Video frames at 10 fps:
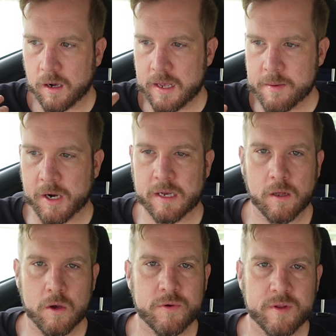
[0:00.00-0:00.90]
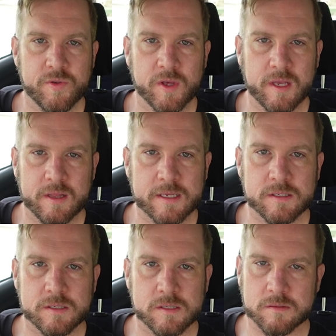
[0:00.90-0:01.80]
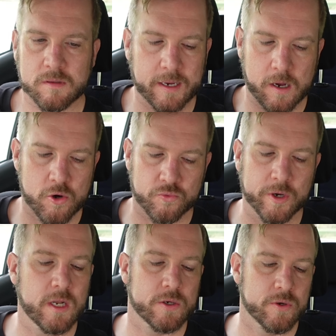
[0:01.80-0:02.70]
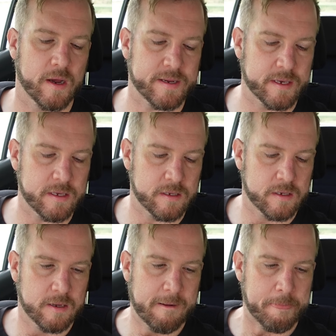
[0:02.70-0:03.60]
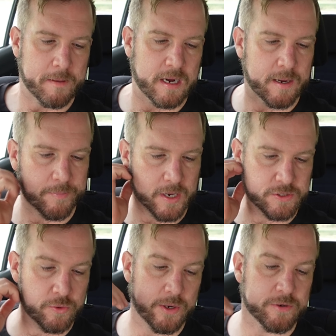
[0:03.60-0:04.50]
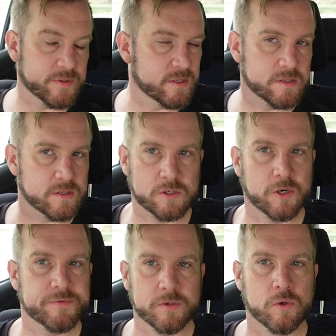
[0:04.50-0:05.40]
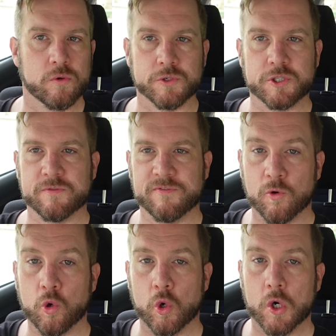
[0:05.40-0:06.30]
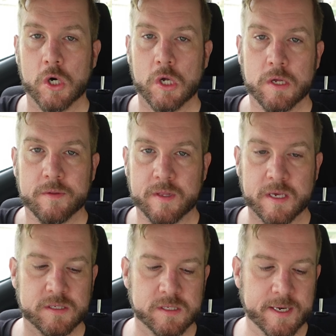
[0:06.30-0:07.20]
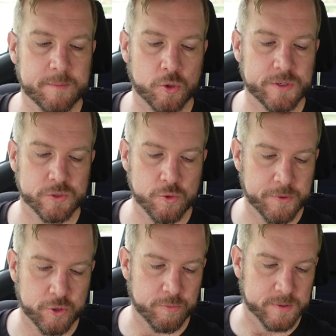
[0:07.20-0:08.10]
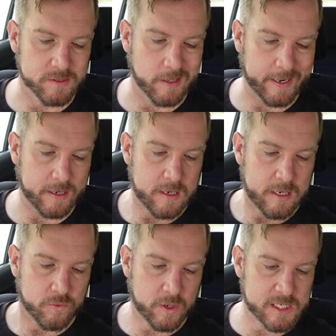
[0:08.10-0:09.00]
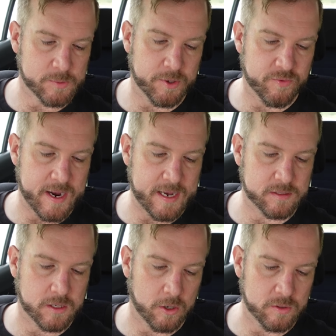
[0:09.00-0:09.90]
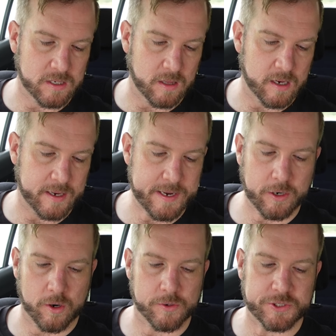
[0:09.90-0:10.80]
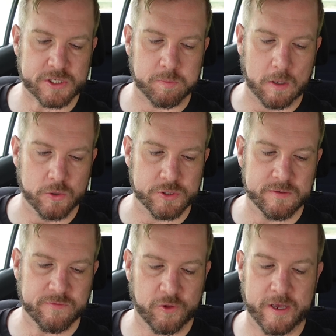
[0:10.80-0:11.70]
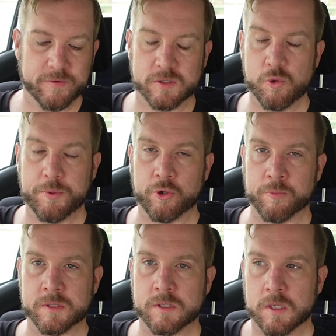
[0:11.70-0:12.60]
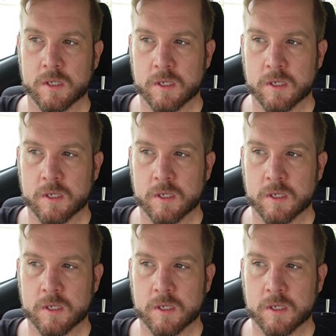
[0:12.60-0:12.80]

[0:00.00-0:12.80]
Am I alone in thinking that's like a really good idea? I do wonder if this is a soft launch for the Sunny Boy Zupa Dupas, like Raspberry Razz, Cola Glug, and Orange Explosion flavored Zupa Dupas.